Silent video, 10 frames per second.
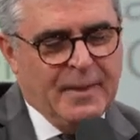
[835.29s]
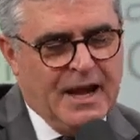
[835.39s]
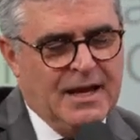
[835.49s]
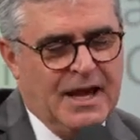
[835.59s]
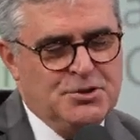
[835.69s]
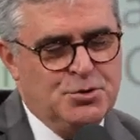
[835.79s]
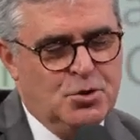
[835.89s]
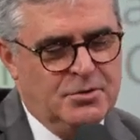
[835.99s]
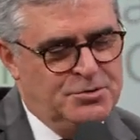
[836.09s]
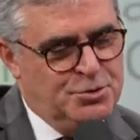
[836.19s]
I like
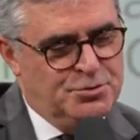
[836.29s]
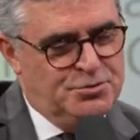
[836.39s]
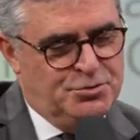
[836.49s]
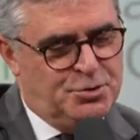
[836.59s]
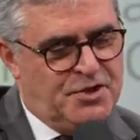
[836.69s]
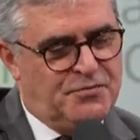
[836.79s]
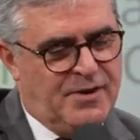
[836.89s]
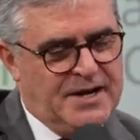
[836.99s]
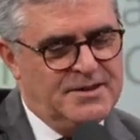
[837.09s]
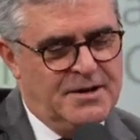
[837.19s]
to to to
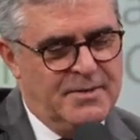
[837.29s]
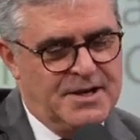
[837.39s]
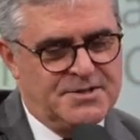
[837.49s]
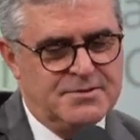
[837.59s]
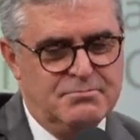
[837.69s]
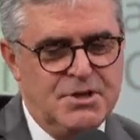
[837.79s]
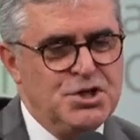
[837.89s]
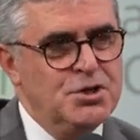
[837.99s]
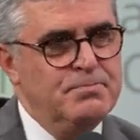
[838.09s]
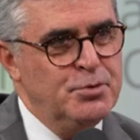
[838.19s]
define them as
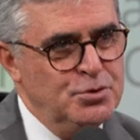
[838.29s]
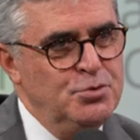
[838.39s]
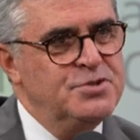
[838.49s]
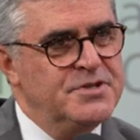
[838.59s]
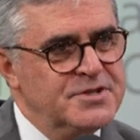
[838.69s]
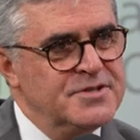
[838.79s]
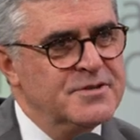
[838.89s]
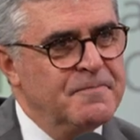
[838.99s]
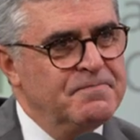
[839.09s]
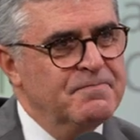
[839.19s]
mission
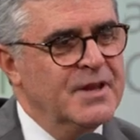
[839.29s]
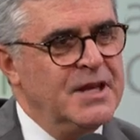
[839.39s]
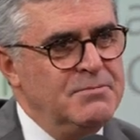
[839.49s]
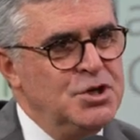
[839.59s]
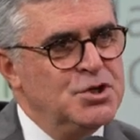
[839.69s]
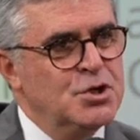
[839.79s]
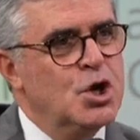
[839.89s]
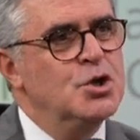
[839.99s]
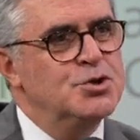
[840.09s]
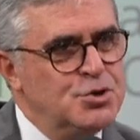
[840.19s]
producers and mission
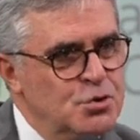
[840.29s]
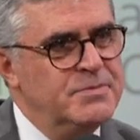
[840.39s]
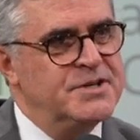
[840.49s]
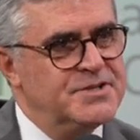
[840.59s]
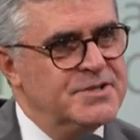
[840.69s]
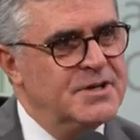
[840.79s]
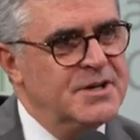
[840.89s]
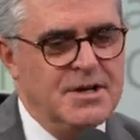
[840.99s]
consumers.